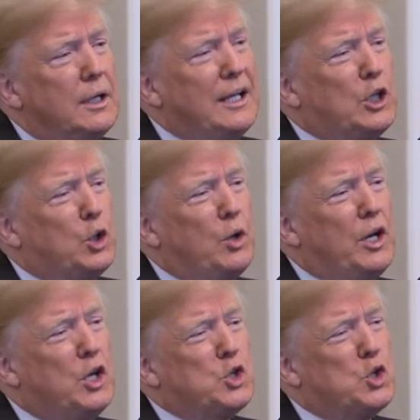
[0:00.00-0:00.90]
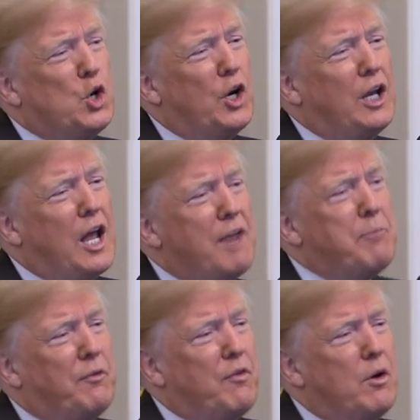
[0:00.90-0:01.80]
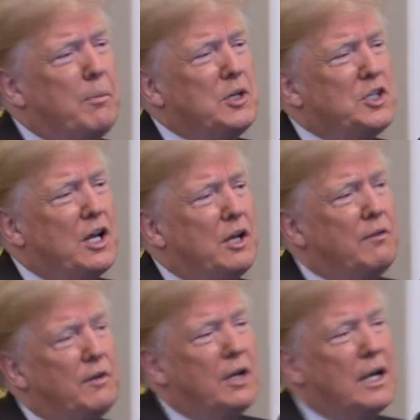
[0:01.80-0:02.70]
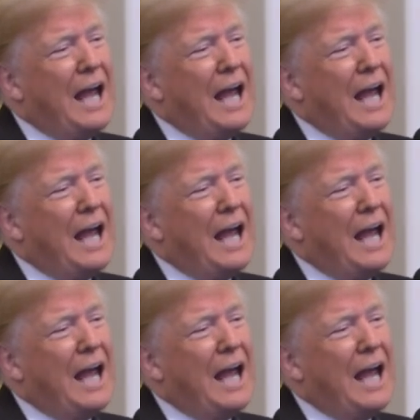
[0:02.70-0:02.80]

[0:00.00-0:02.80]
including his soaring live performance of